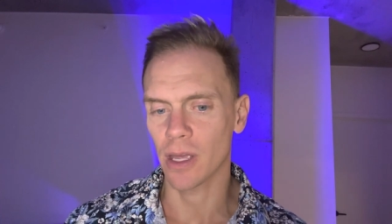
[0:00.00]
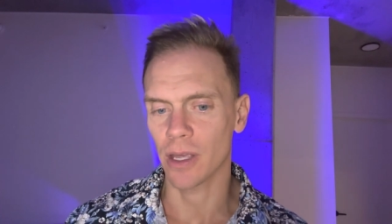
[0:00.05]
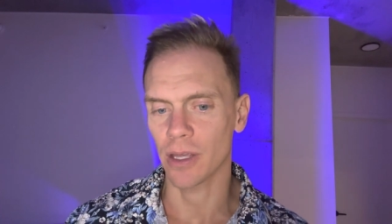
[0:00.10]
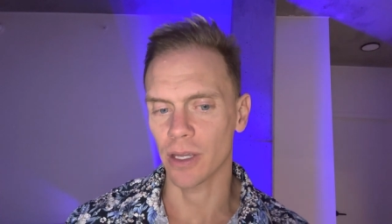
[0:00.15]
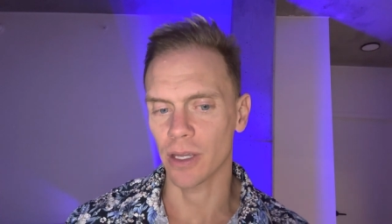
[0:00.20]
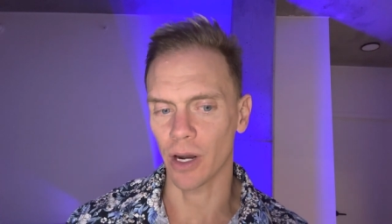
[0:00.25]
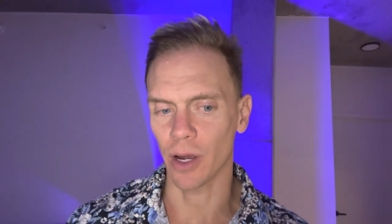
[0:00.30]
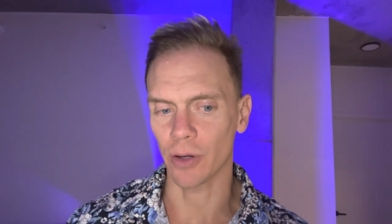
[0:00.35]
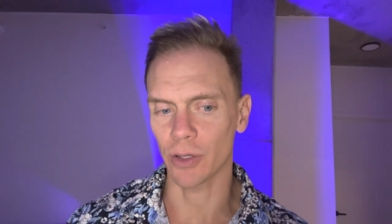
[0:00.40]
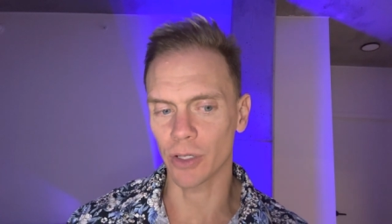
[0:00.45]

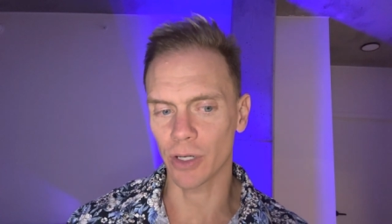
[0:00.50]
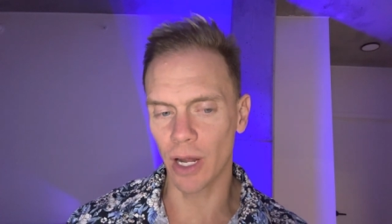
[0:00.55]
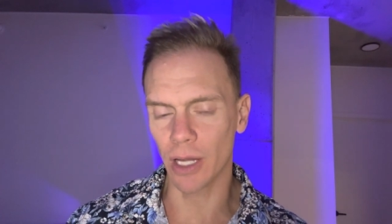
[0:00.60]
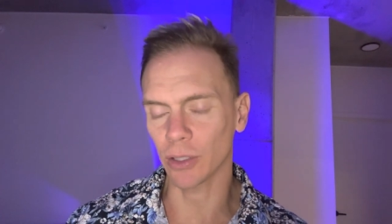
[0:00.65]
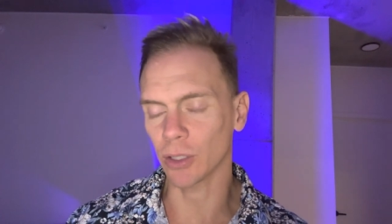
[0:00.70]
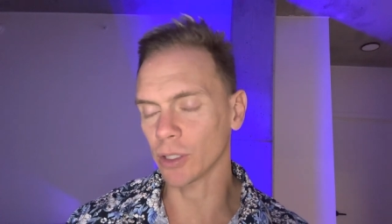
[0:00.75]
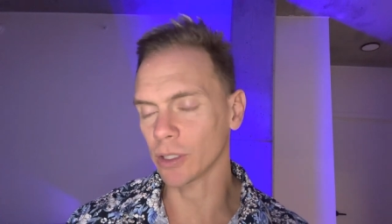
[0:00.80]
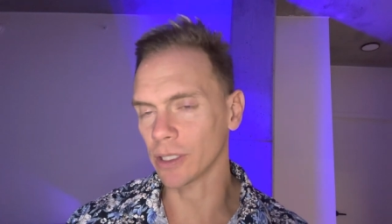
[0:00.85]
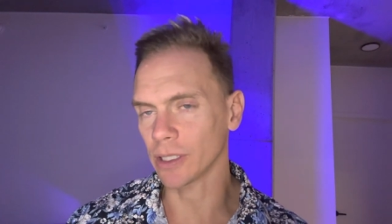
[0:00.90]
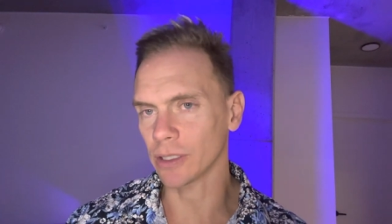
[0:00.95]
You know, you're not
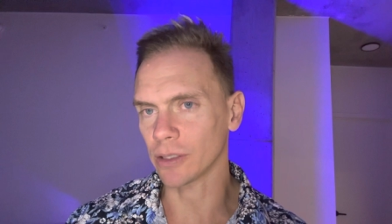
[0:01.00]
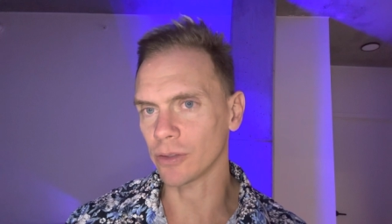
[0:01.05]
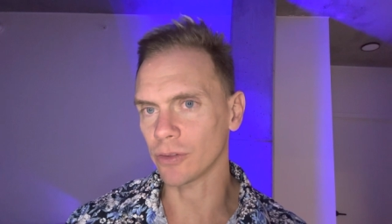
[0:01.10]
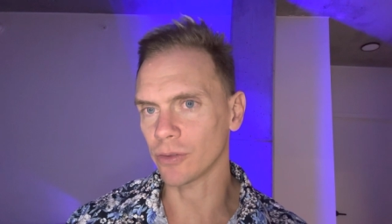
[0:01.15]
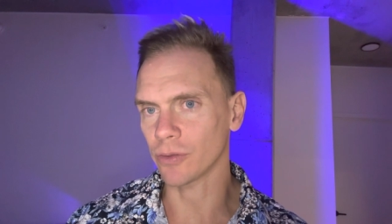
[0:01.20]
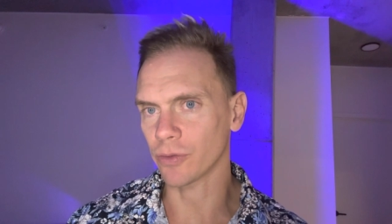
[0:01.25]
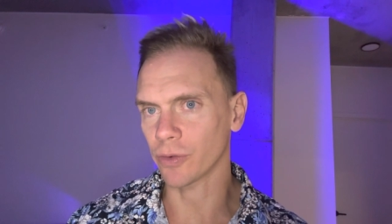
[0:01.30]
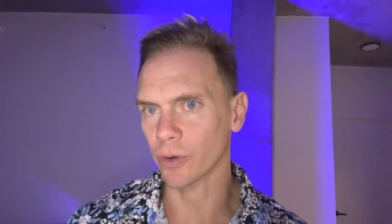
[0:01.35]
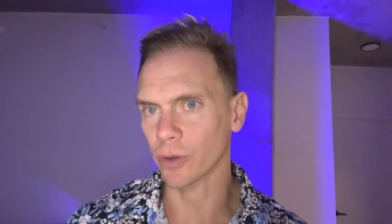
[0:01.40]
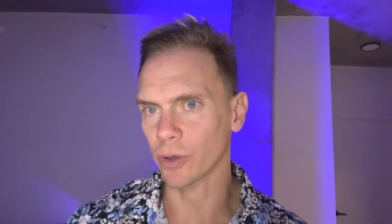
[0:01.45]
looking
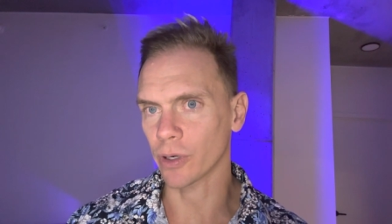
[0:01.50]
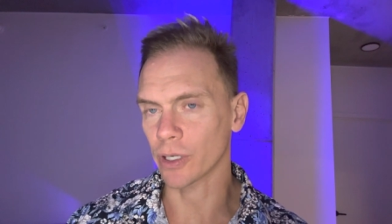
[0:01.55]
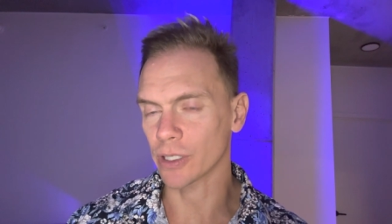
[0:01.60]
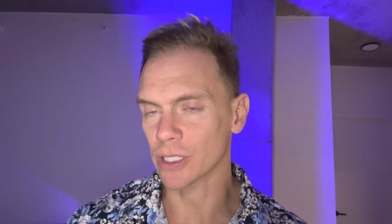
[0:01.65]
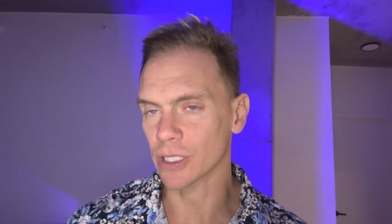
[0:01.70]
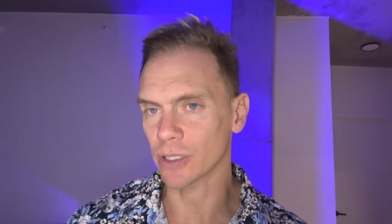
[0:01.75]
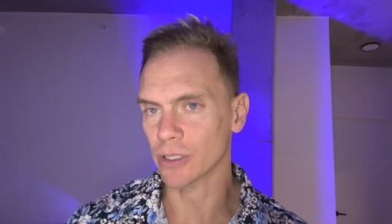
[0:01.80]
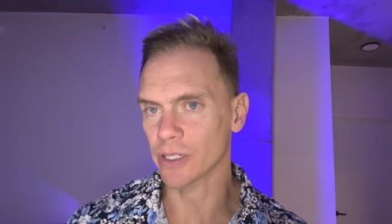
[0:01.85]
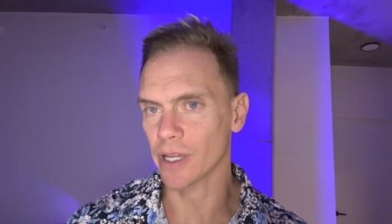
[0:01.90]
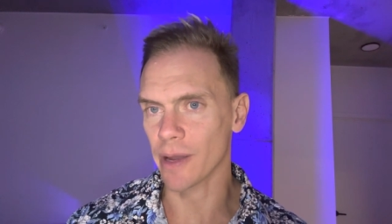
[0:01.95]
for a
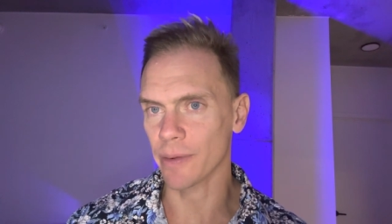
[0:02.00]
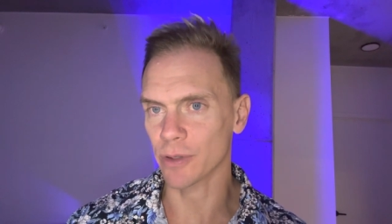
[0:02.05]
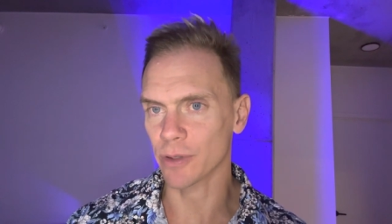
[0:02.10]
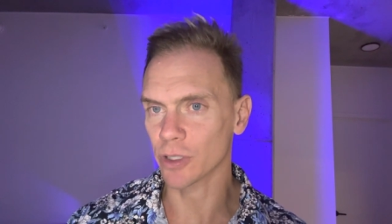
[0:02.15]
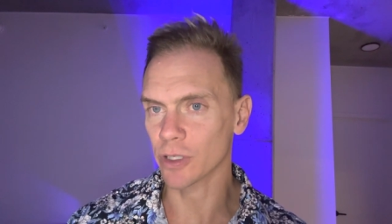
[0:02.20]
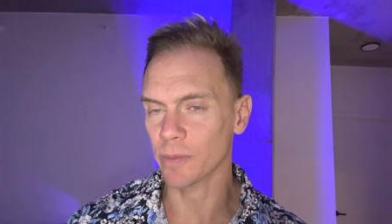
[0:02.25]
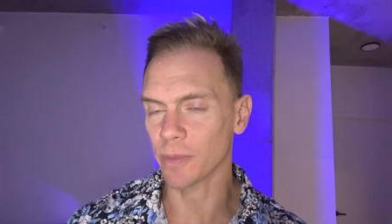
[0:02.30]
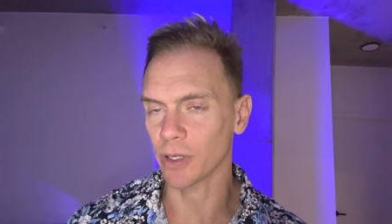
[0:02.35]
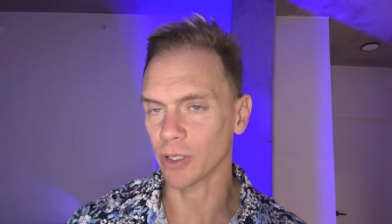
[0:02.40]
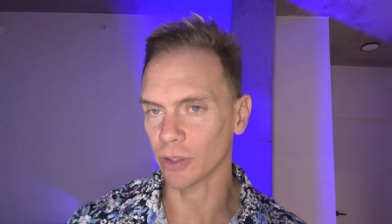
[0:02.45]
psilocybin
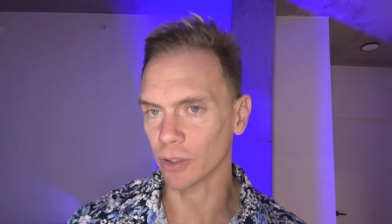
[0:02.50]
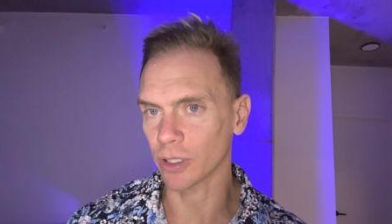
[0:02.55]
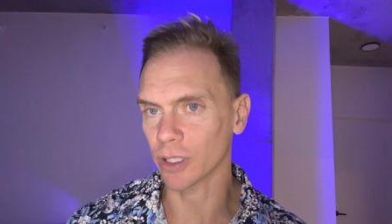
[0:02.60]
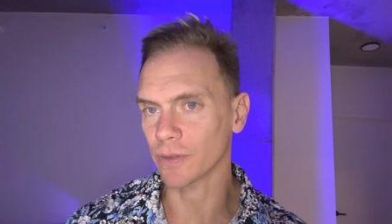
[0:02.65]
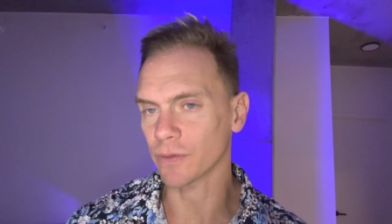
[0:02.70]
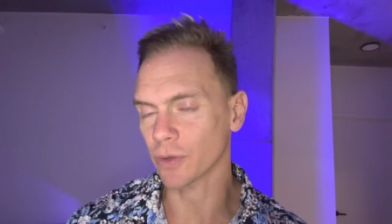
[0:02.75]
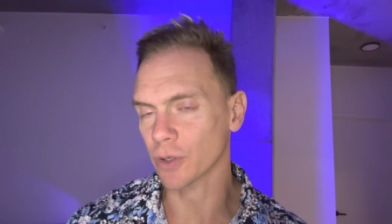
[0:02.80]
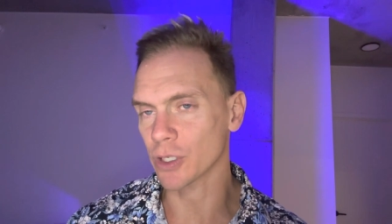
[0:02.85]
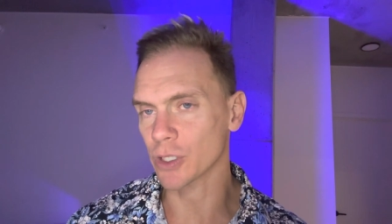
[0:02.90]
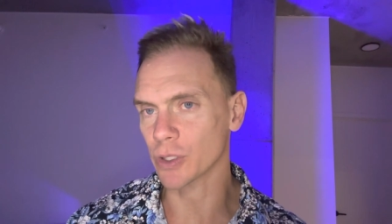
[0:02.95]
treatment. You're
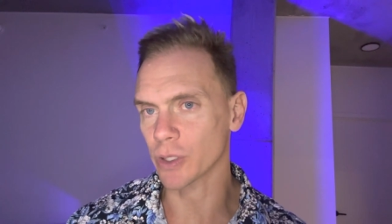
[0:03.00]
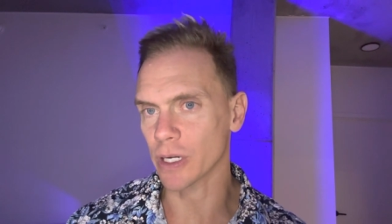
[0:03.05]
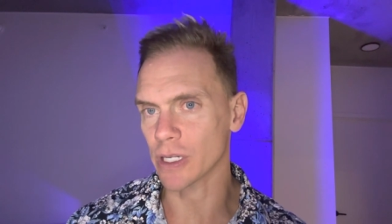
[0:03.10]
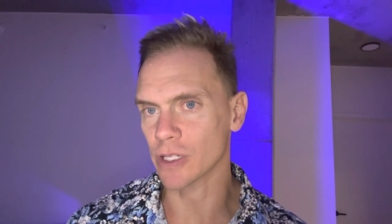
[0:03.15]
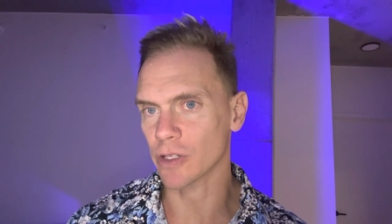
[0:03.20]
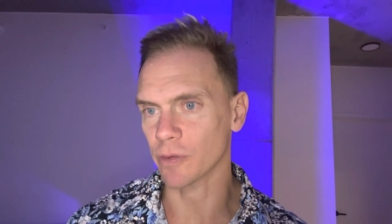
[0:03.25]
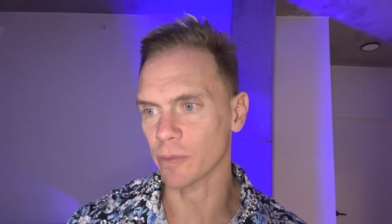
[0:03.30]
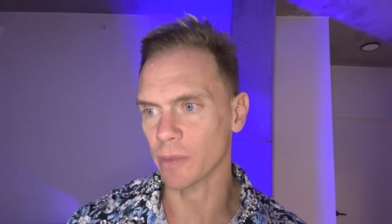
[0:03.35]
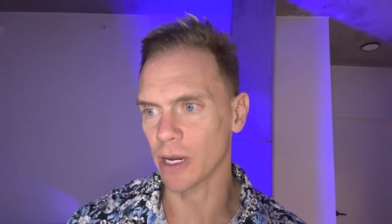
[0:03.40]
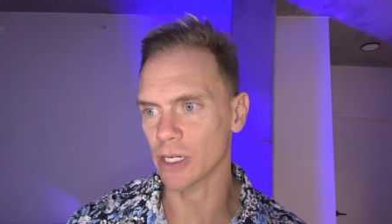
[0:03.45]
looking for a
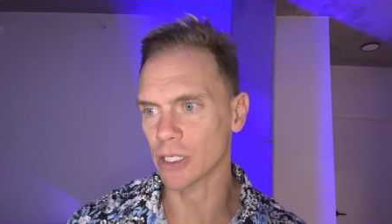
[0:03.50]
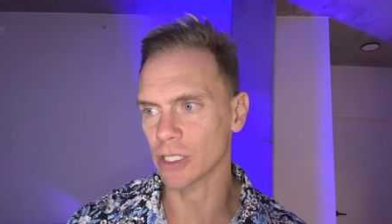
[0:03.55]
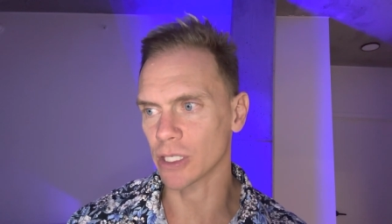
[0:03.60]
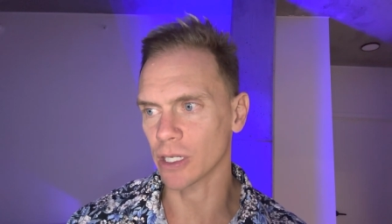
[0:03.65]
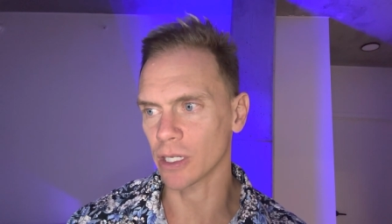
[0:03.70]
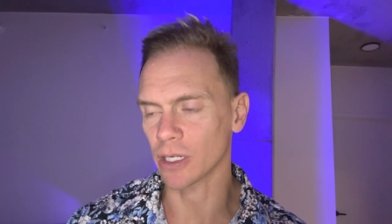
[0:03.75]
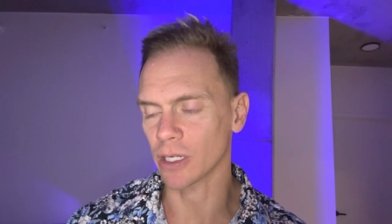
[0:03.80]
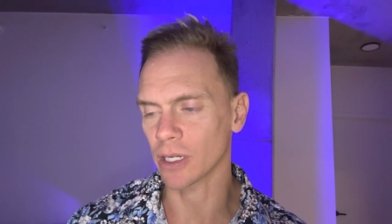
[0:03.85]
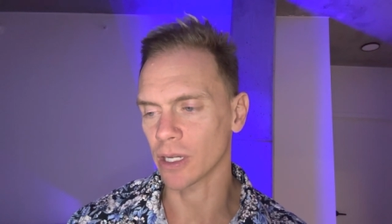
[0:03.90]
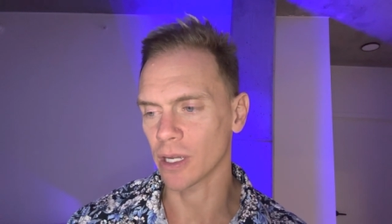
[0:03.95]

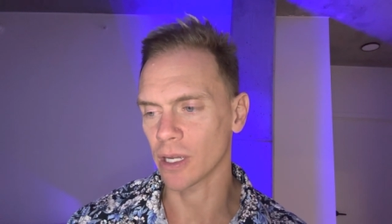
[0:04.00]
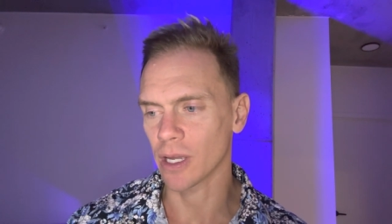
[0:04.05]
transformation.